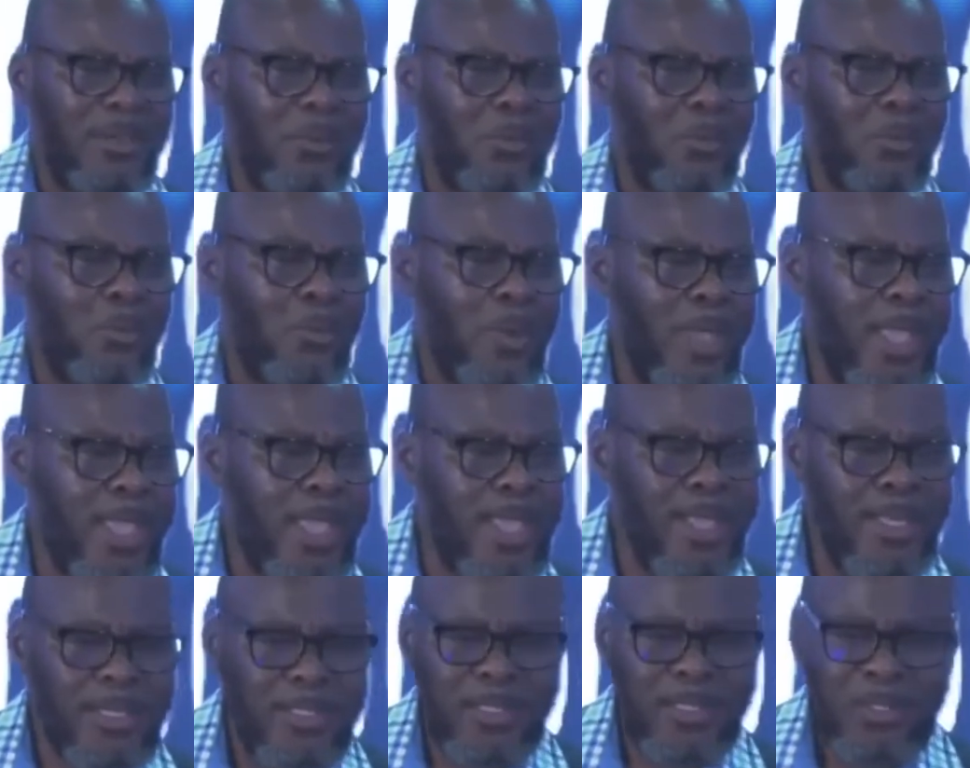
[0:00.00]

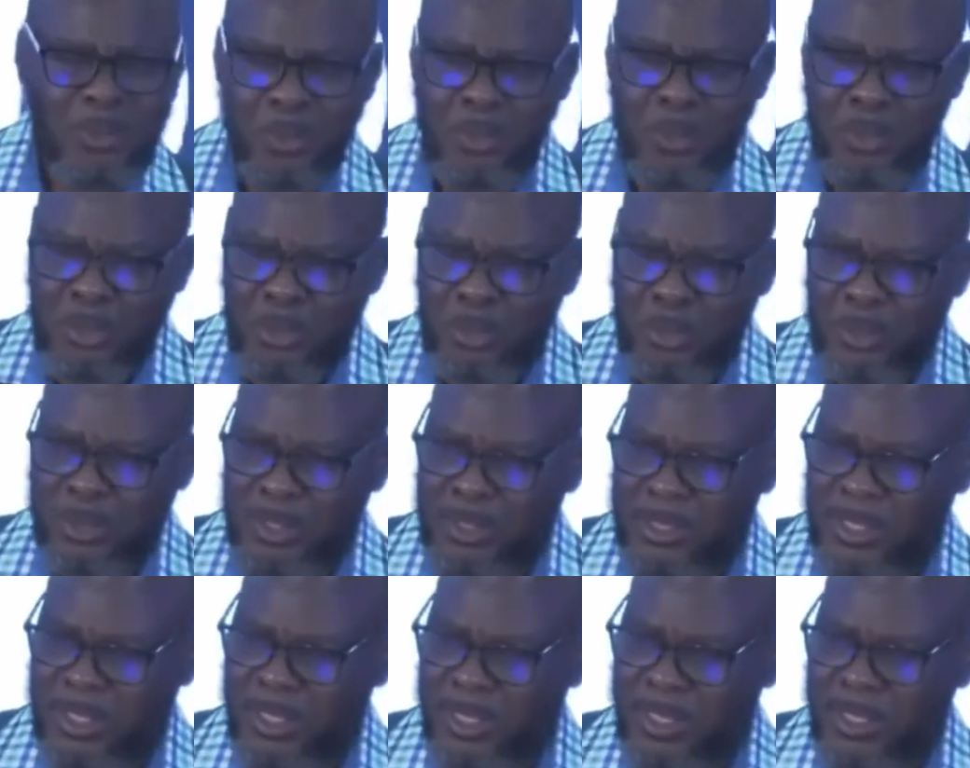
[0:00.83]
when you couldn't
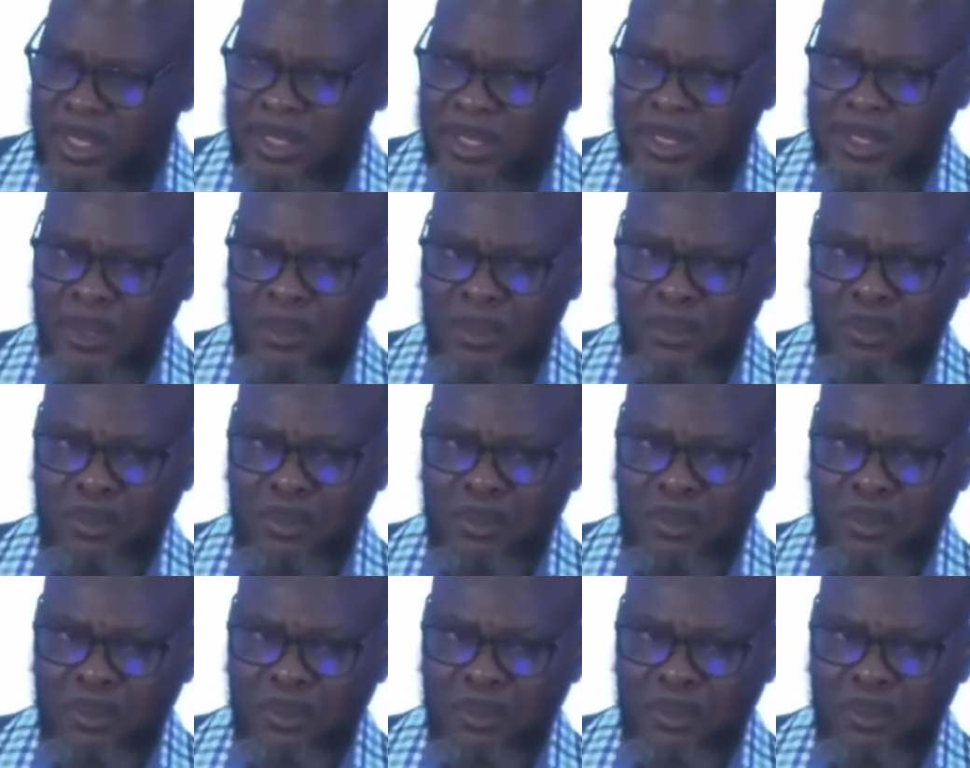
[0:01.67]
see the